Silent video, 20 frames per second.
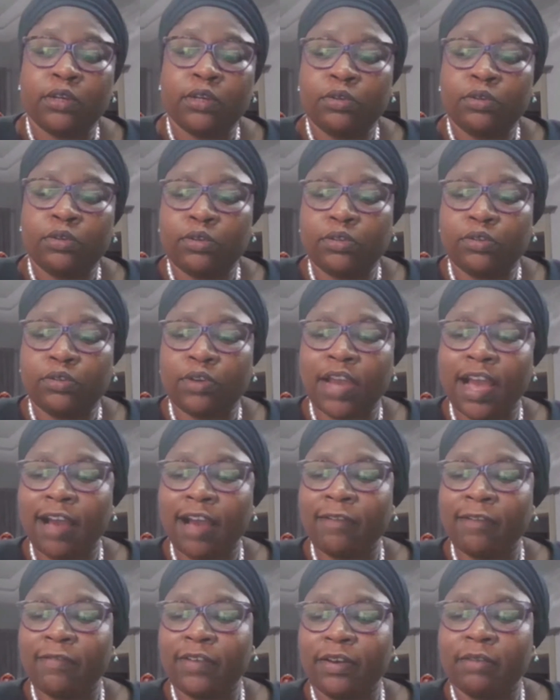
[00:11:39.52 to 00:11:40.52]
You
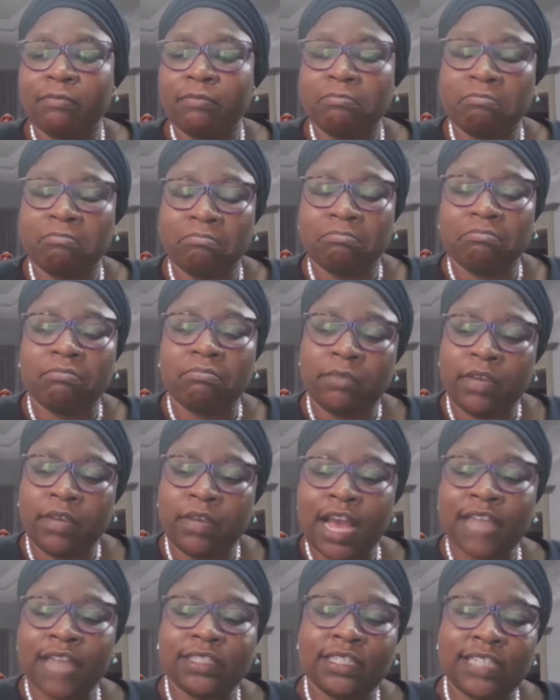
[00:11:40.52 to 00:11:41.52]
have,
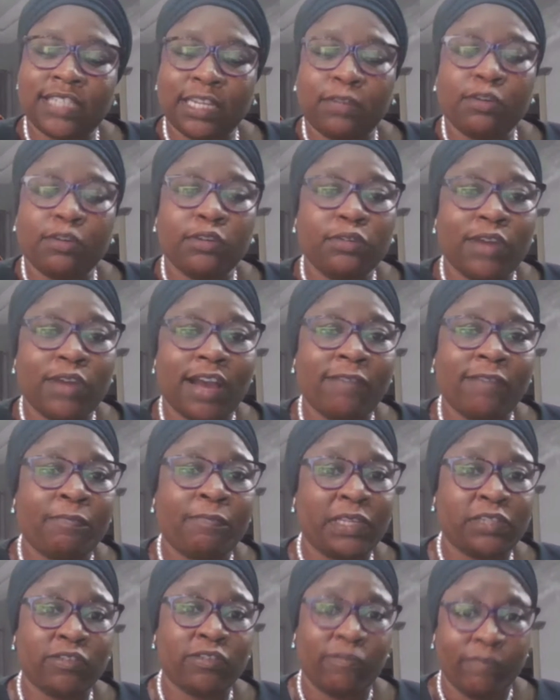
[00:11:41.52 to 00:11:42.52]
as a settler, you
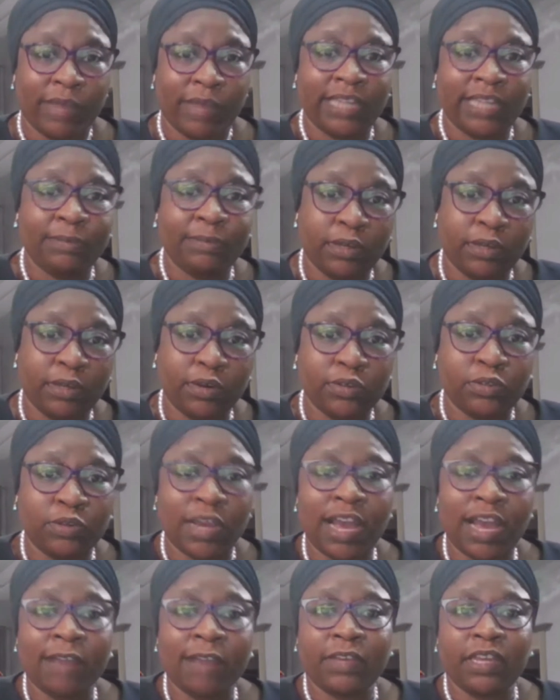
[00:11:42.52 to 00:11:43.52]
have peace of mind
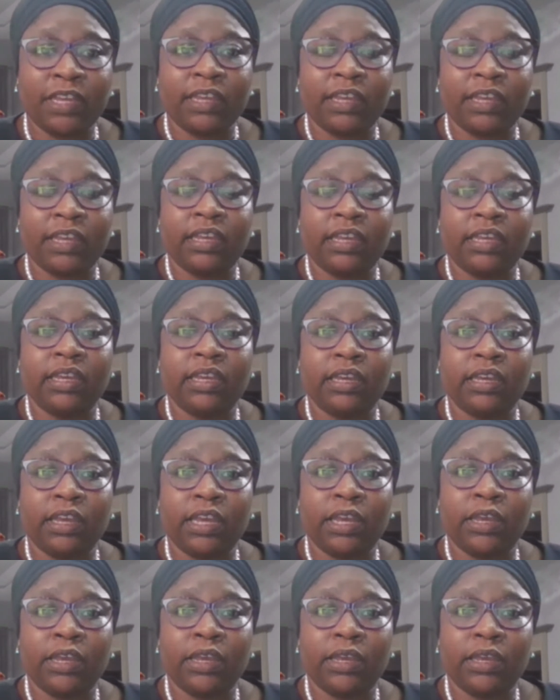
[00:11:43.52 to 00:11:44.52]
because you have
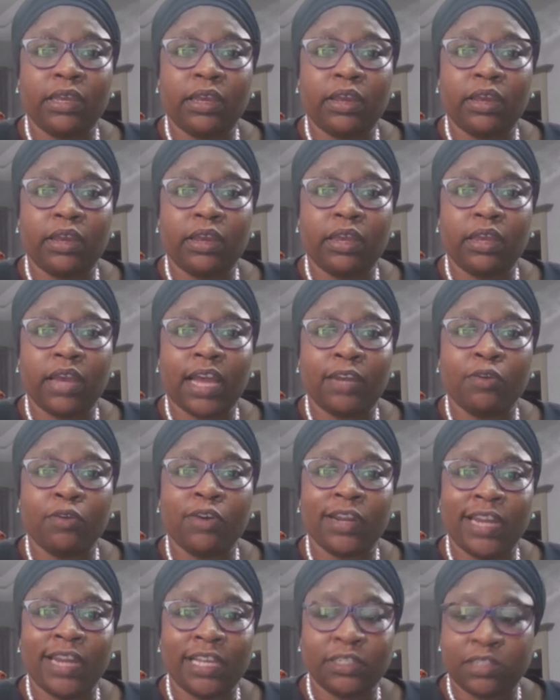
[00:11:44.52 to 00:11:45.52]

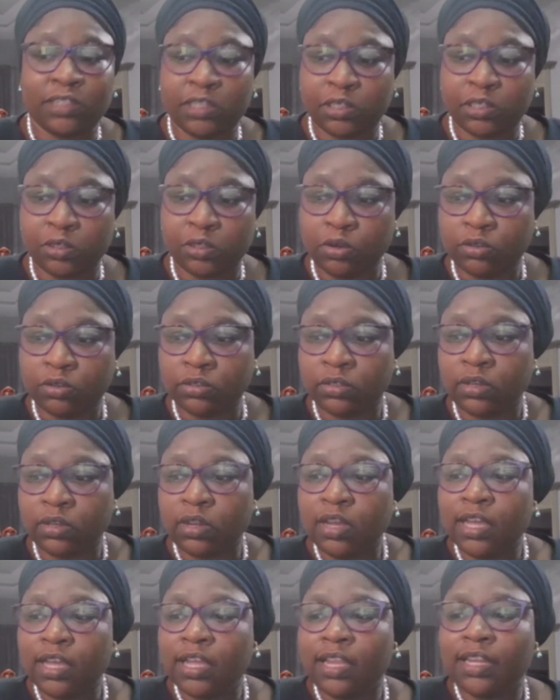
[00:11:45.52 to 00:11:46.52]
an
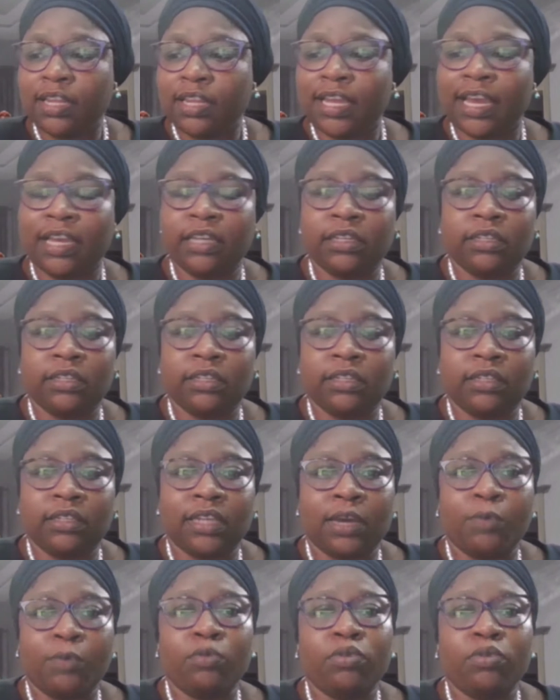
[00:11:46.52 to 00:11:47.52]
organization
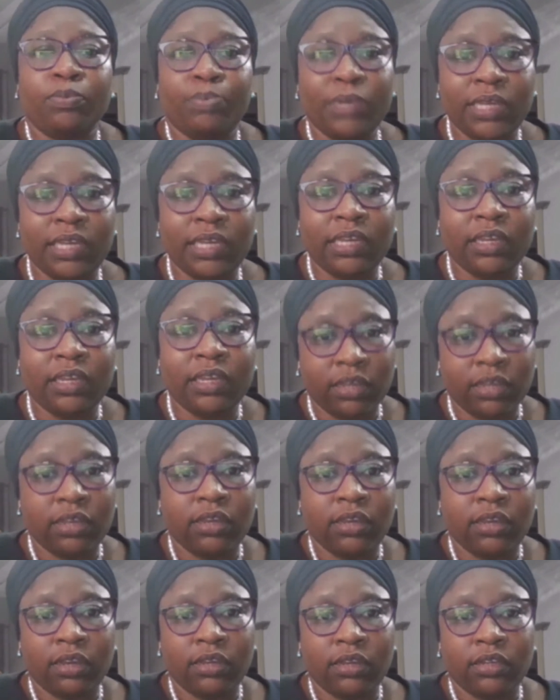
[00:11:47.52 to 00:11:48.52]
that would be,
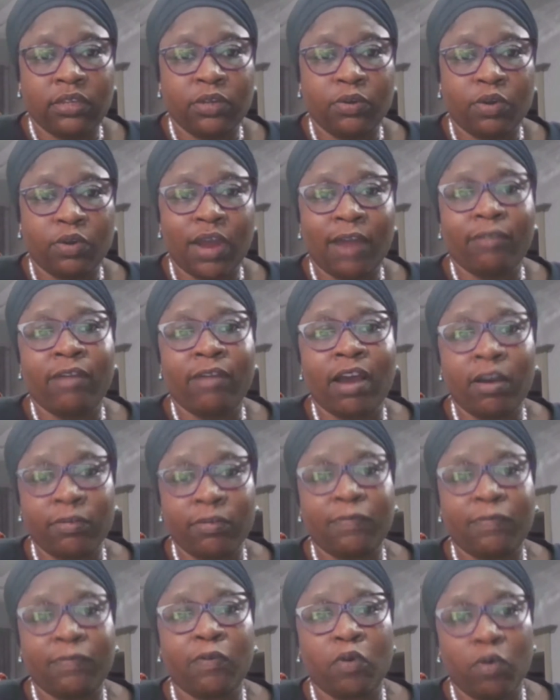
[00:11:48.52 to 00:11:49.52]

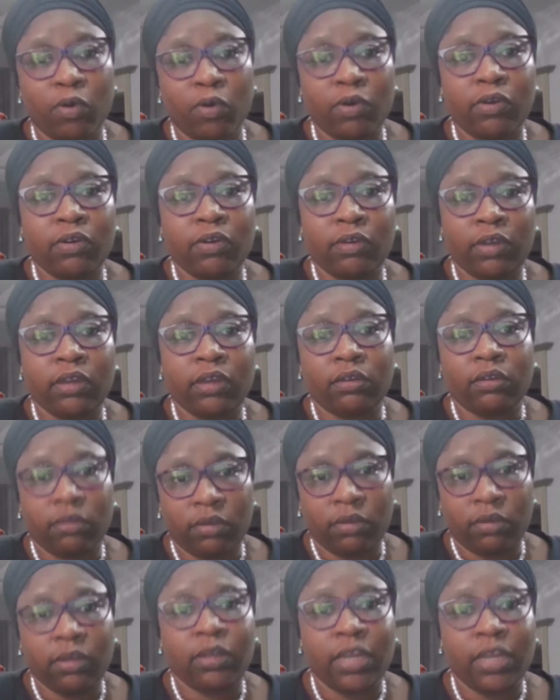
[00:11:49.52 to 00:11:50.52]
around for
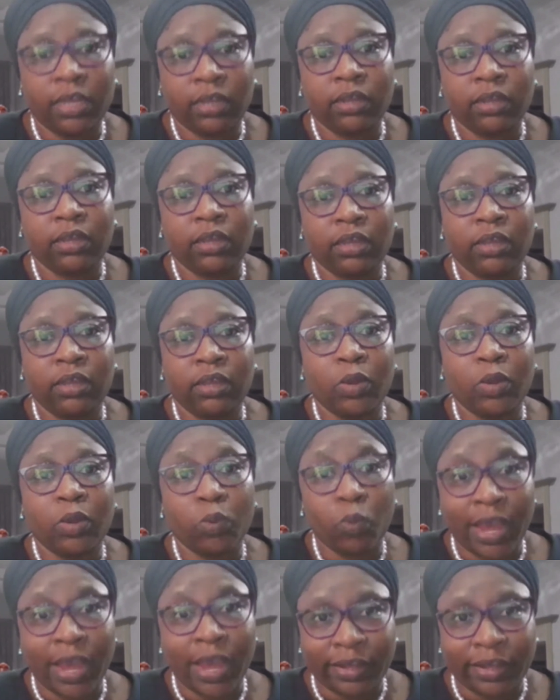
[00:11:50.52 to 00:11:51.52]
a
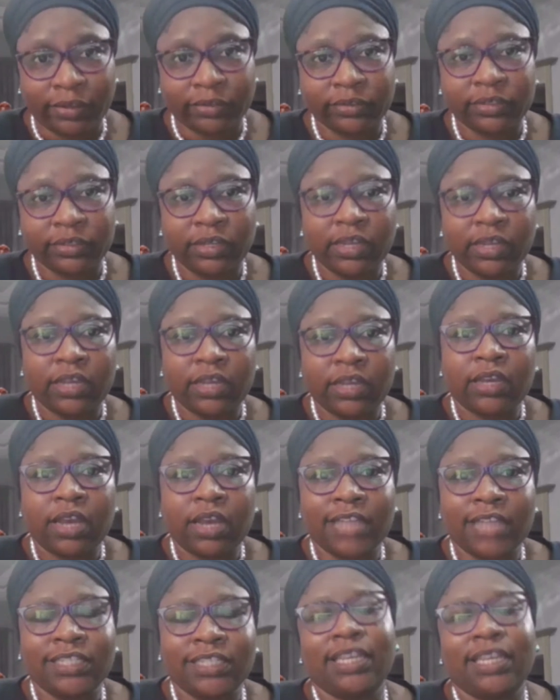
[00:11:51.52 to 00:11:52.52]
while,
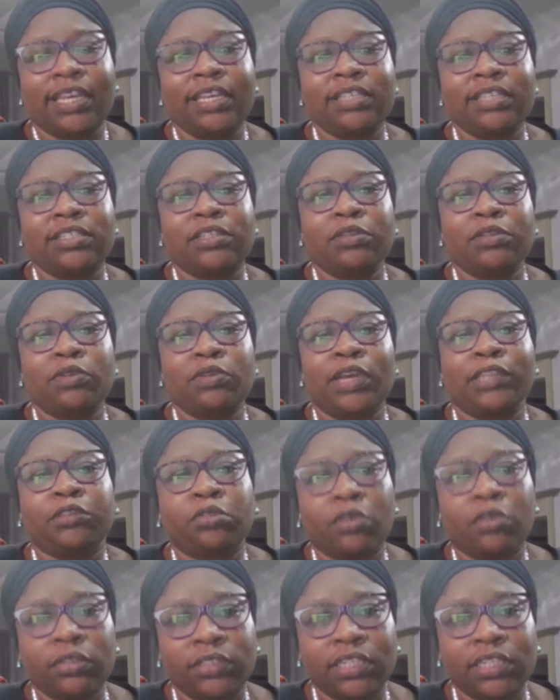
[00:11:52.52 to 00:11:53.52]
as against,
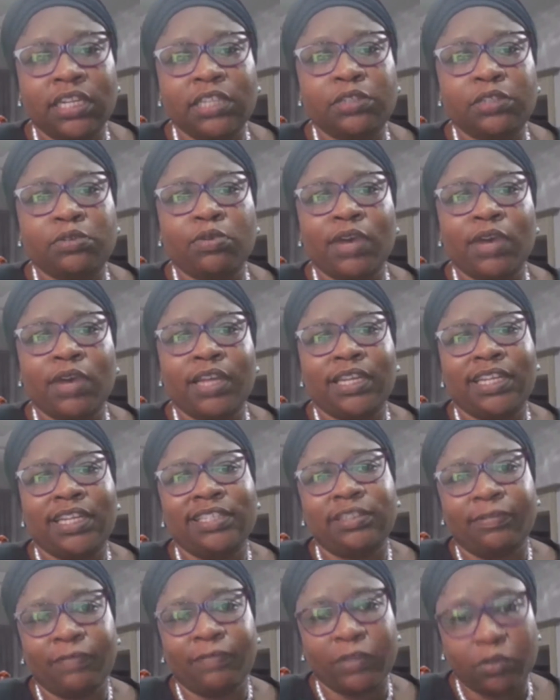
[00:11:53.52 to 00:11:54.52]
entrusting into an
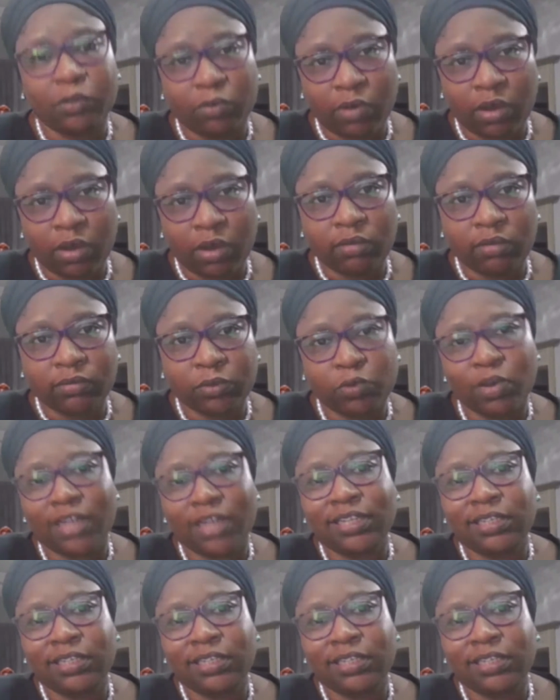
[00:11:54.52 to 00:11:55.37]
individual